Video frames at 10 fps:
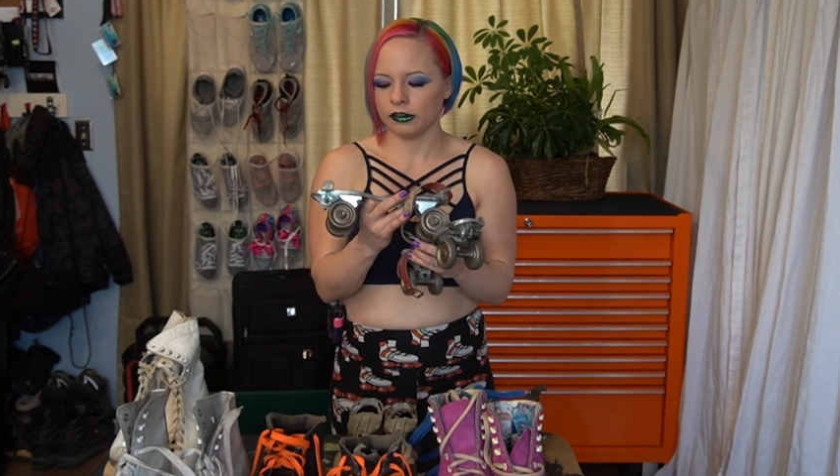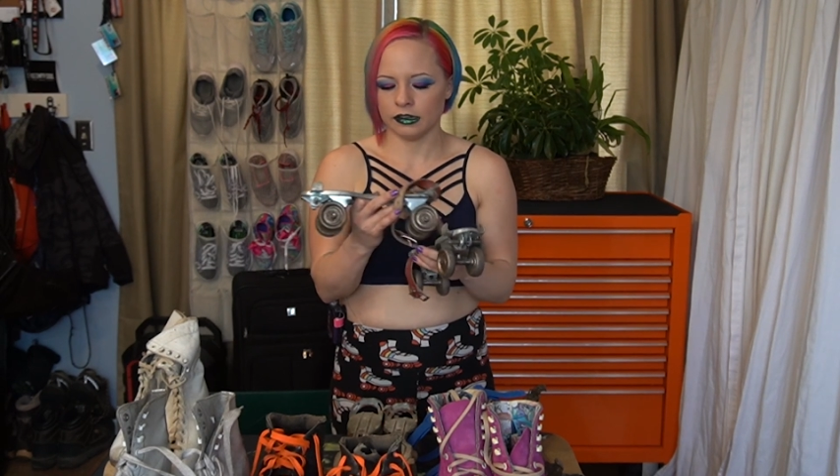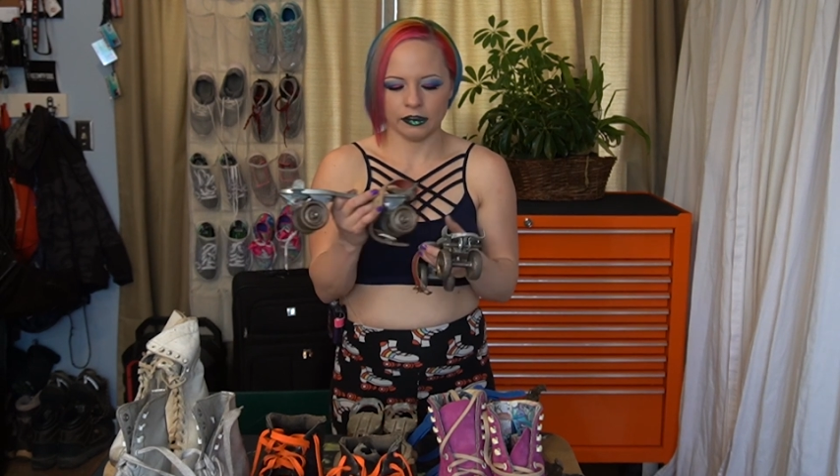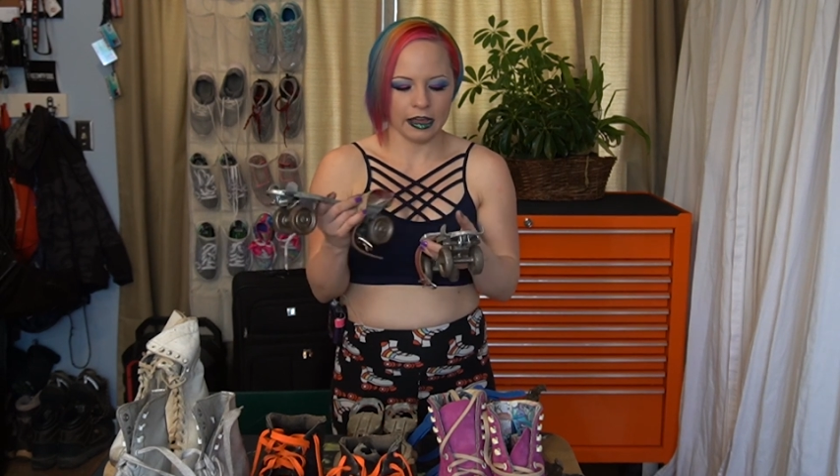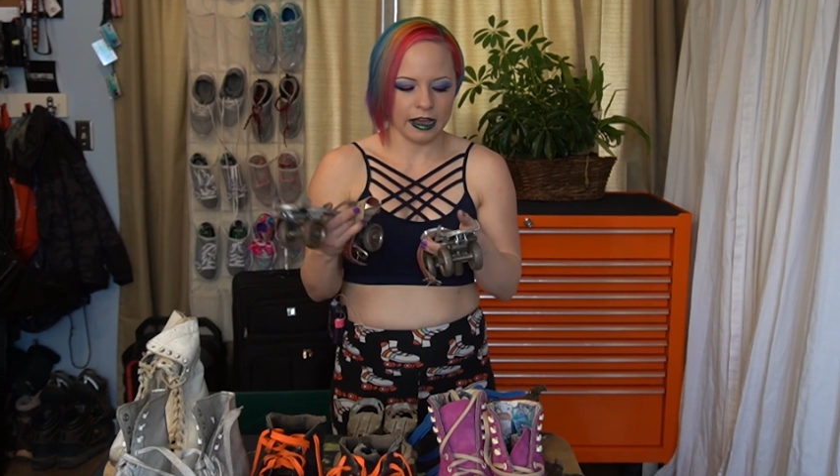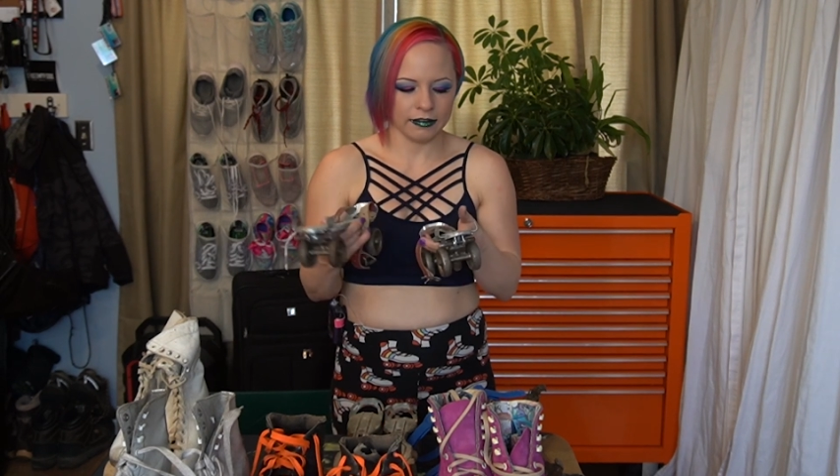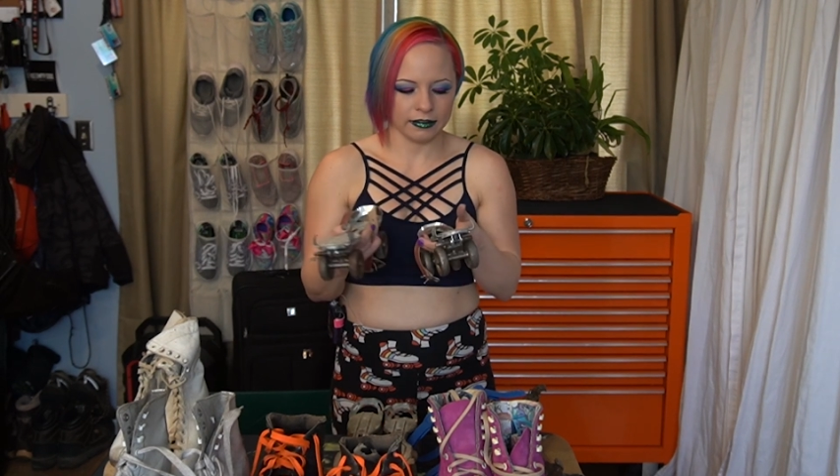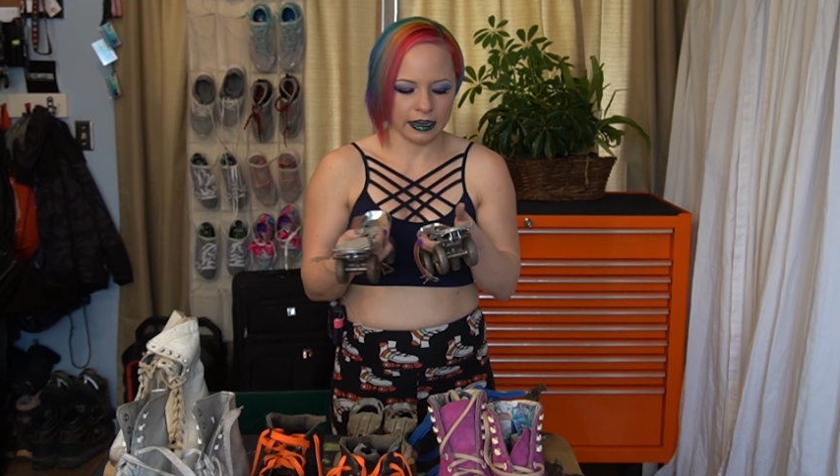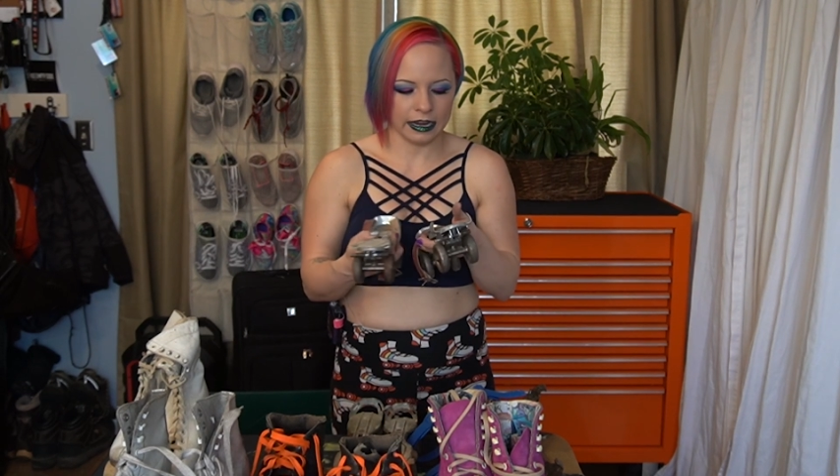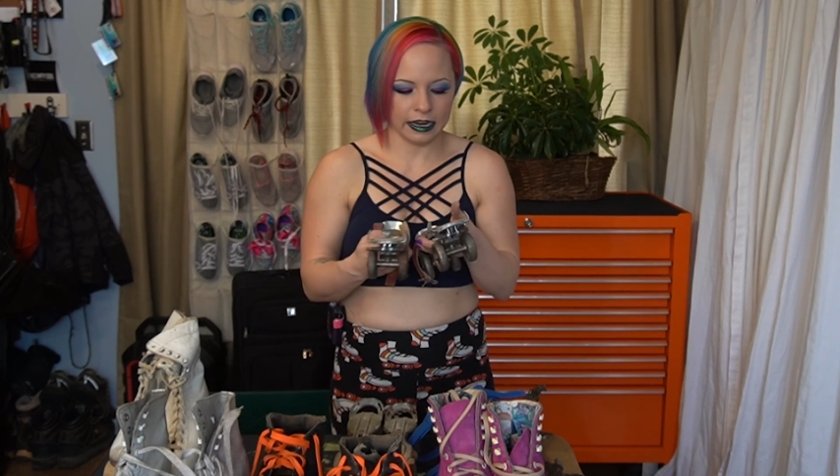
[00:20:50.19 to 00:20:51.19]
to the
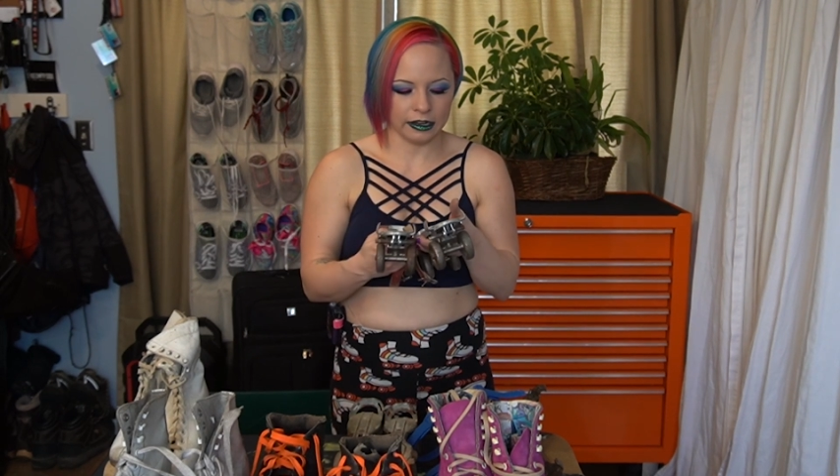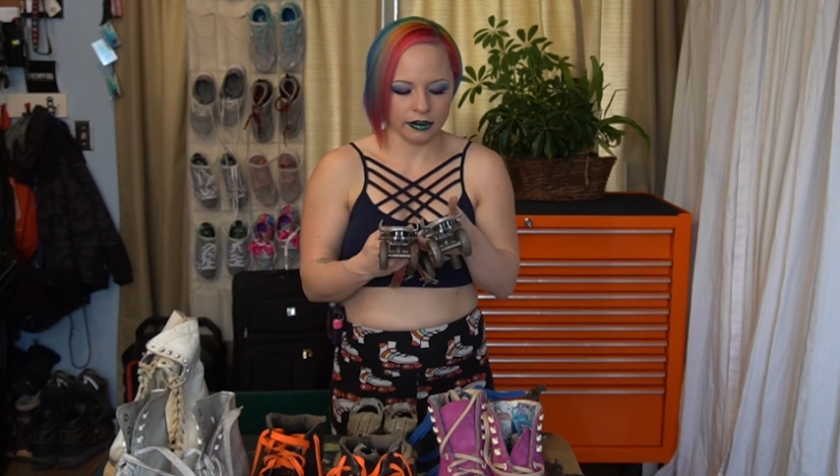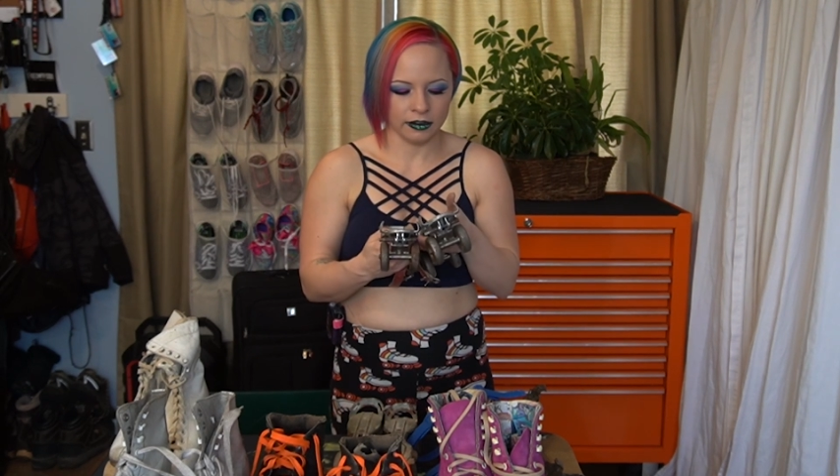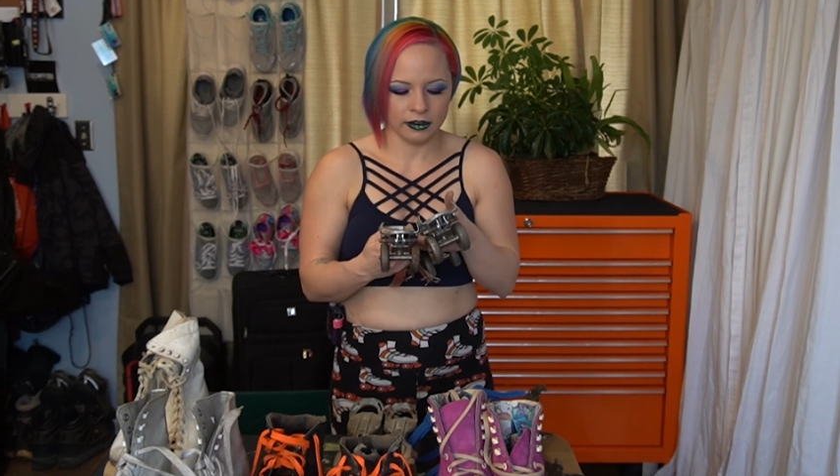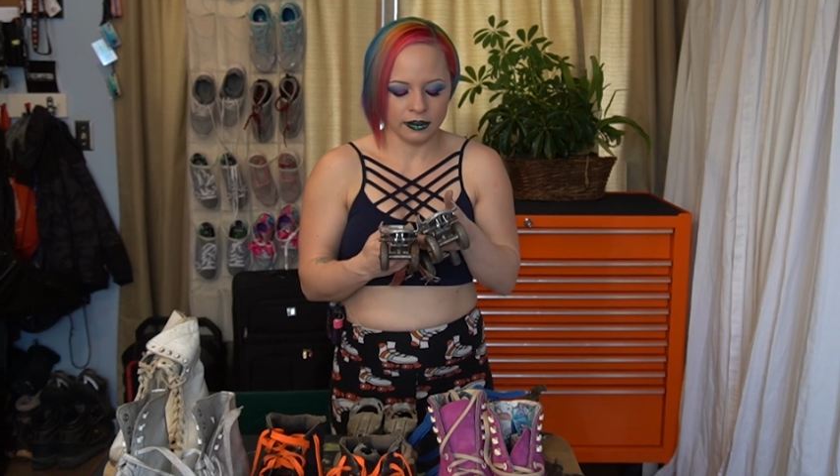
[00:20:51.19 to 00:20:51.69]
last kind.